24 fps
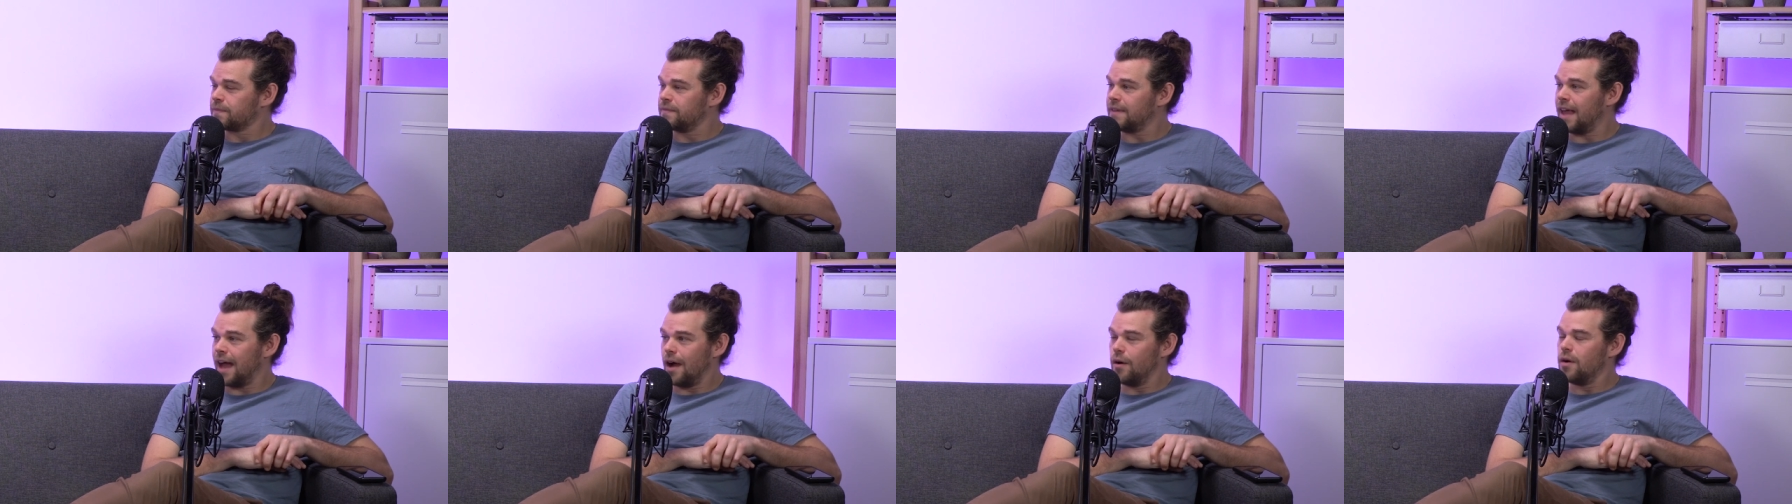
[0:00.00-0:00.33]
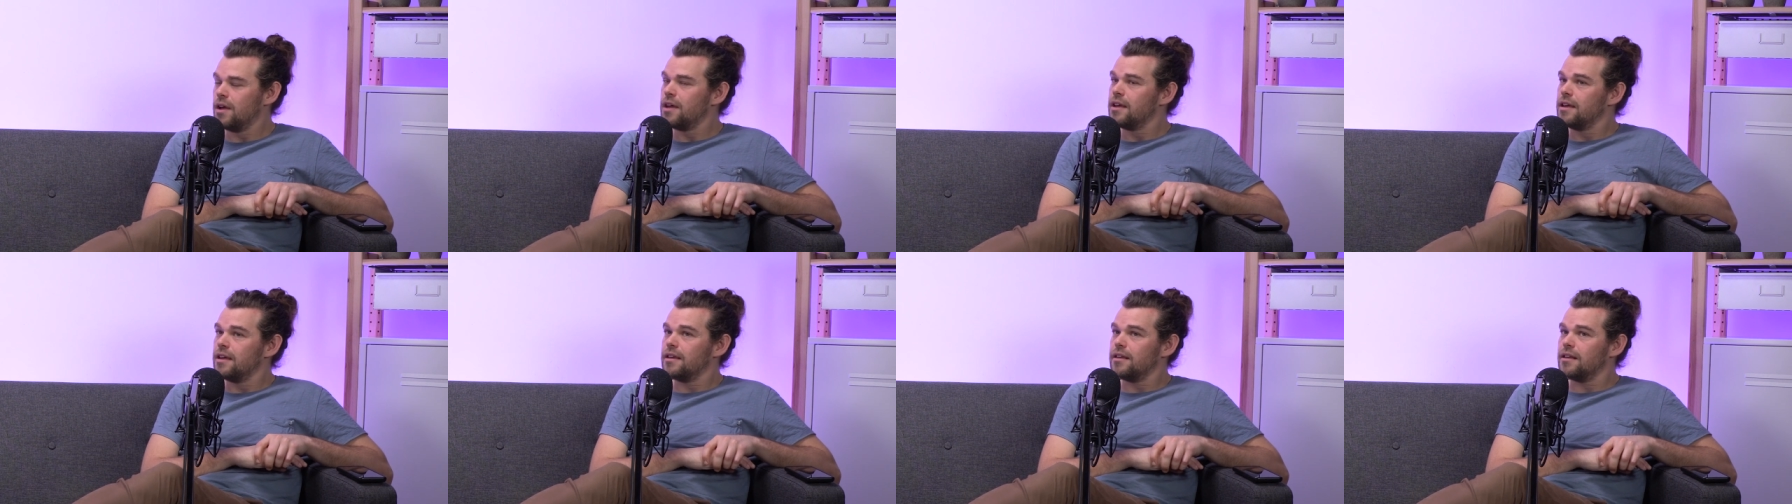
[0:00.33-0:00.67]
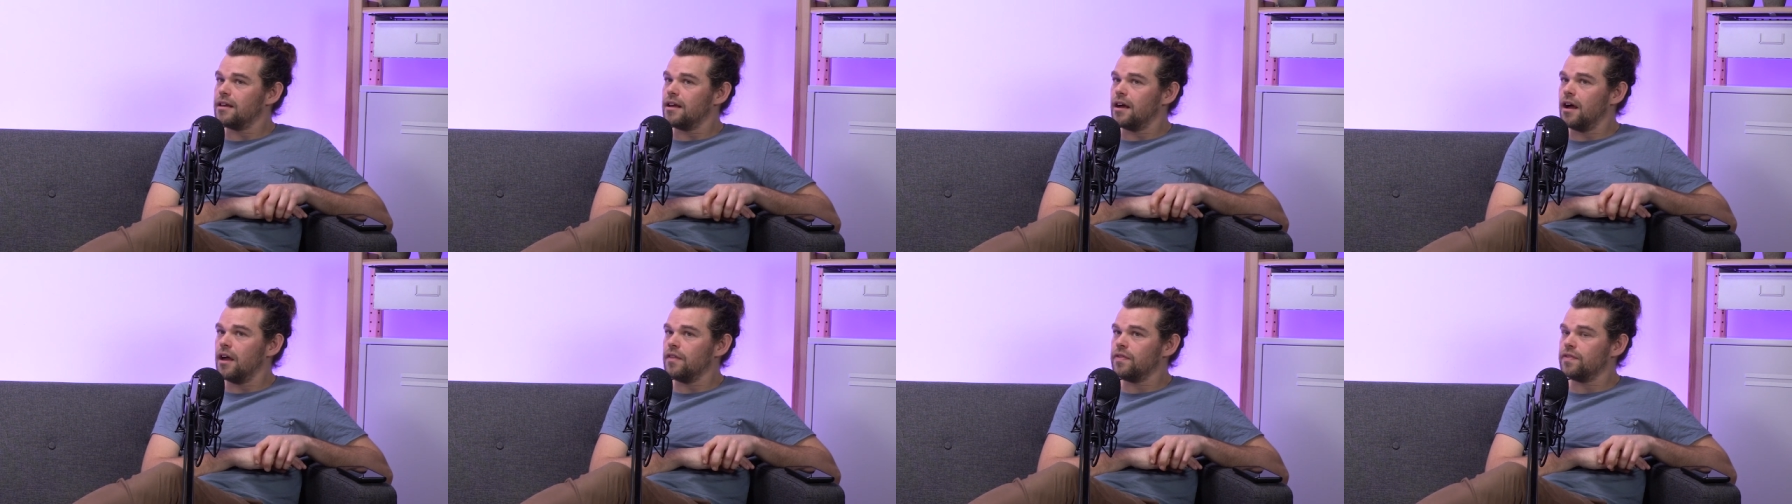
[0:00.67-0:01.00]
Now,
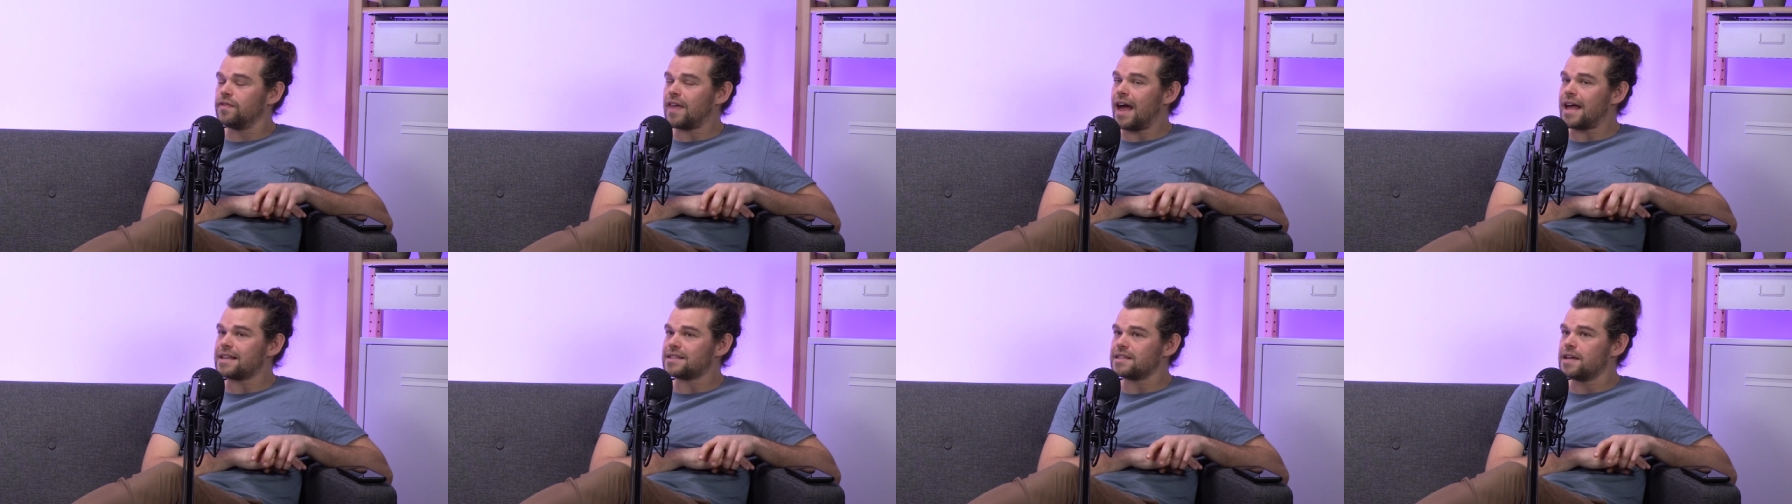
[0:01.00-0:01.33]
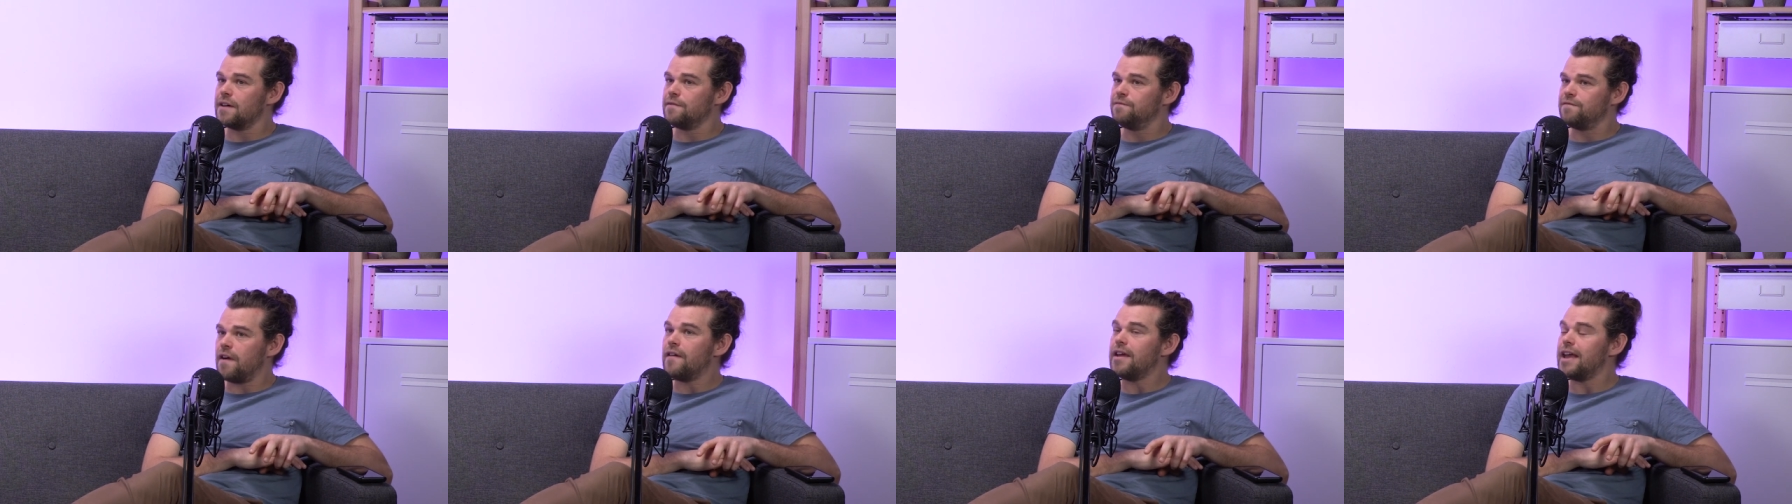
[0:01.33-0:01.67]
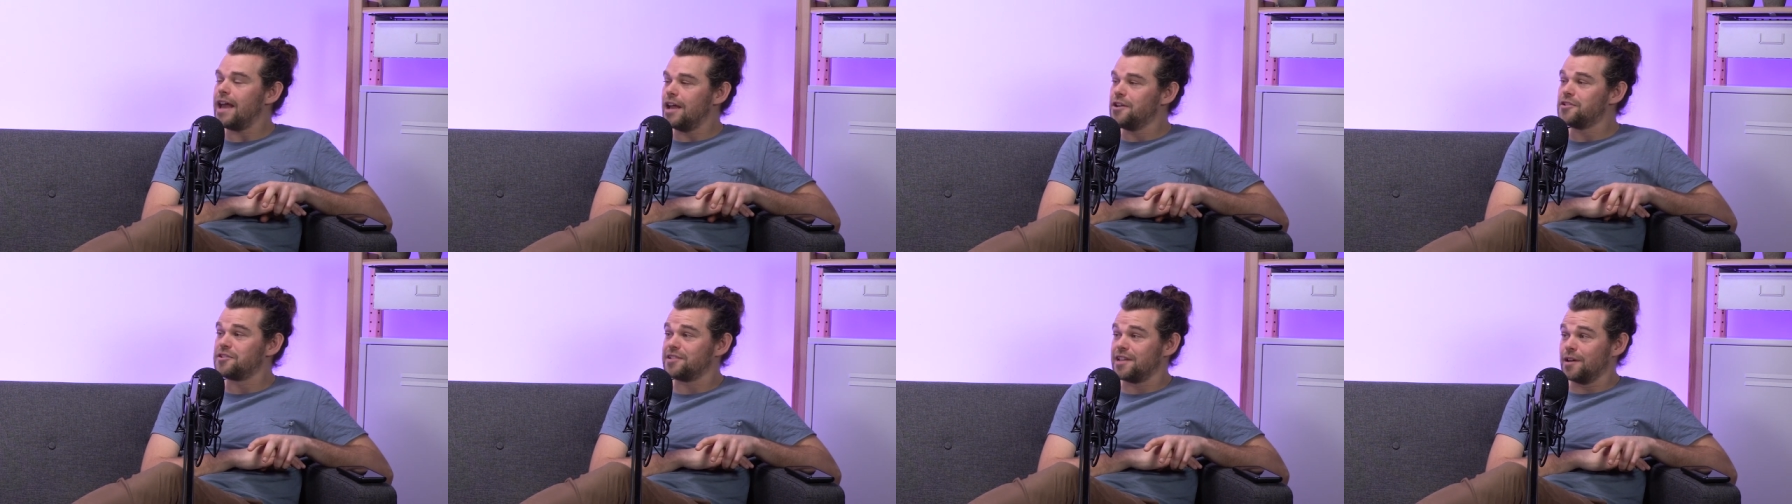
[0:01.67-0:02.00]
that's a very
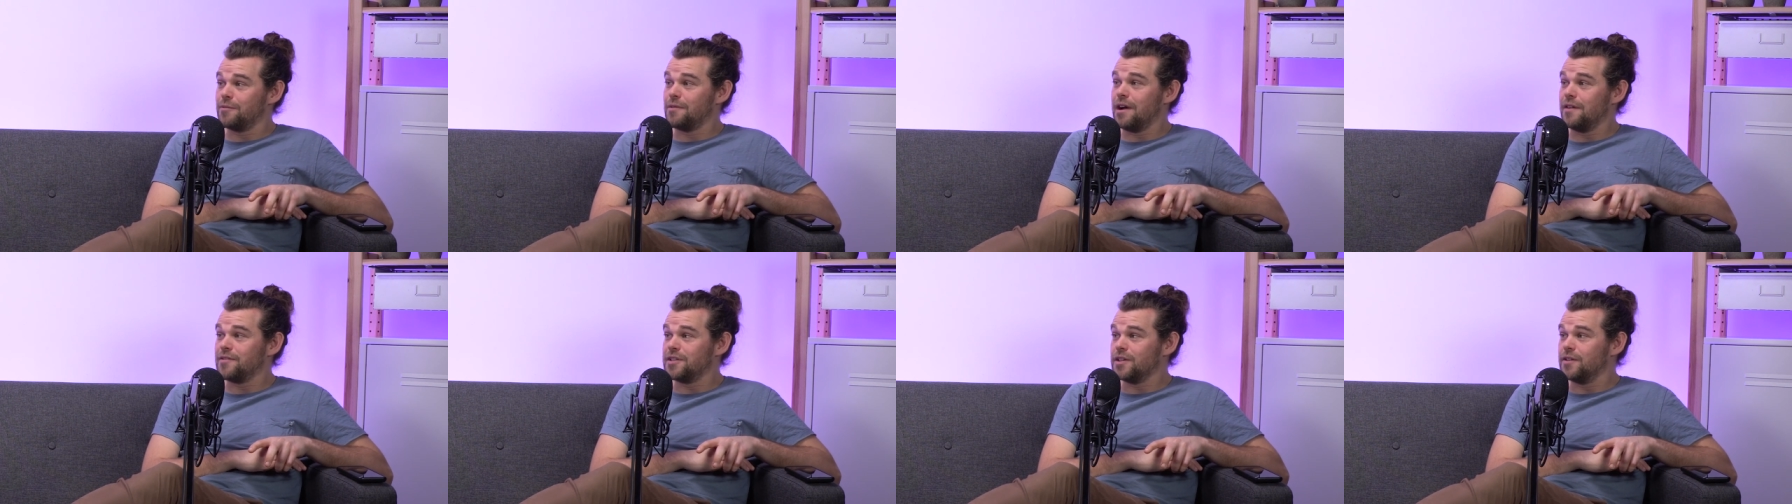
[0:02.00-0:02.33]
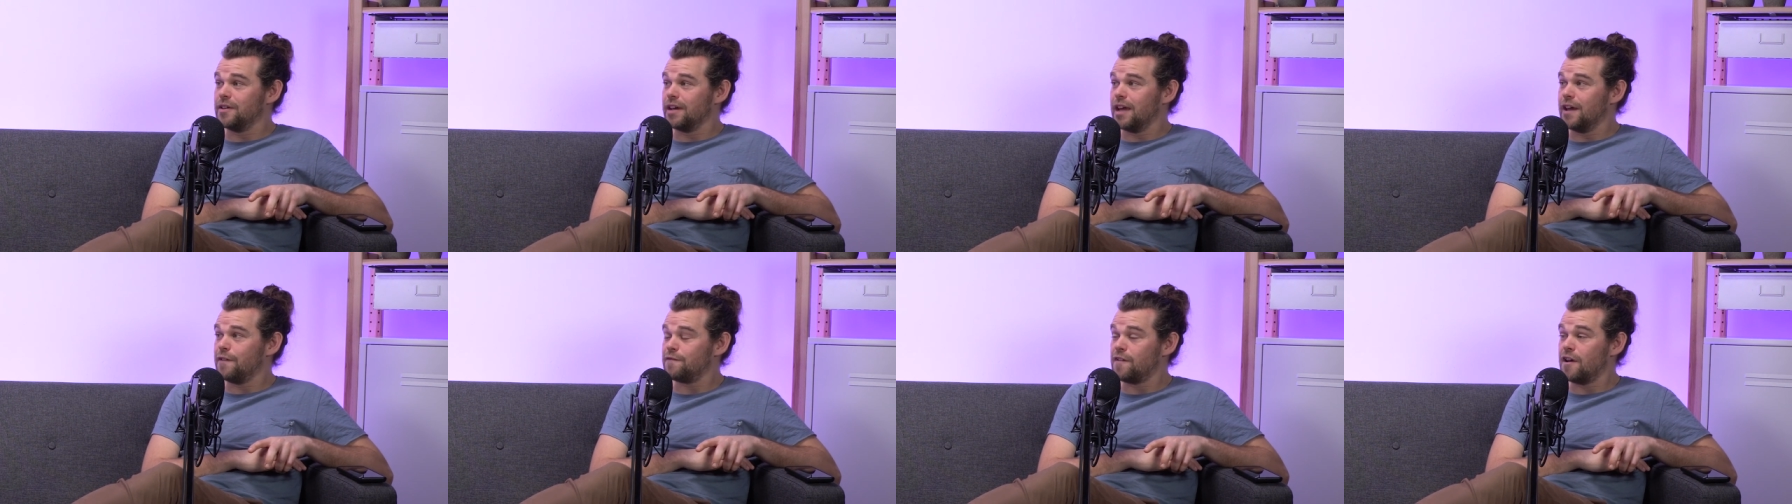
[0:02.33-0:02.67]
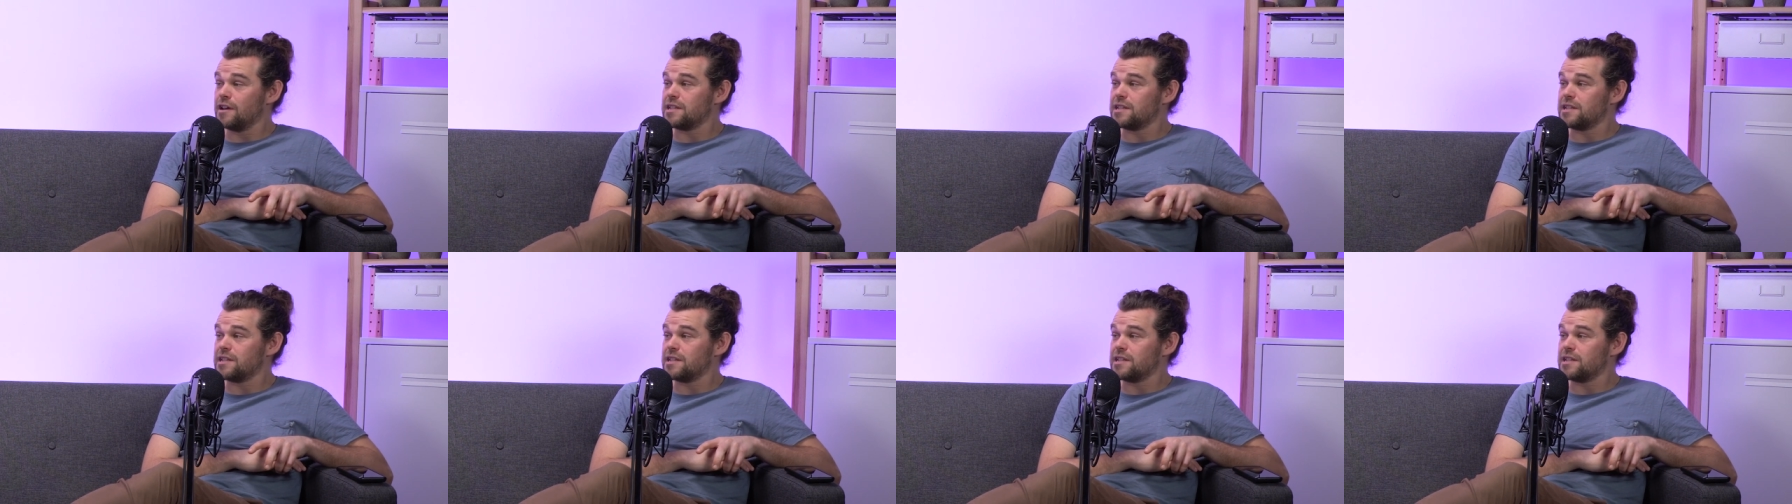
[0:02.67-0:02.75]
interesting way of doing it.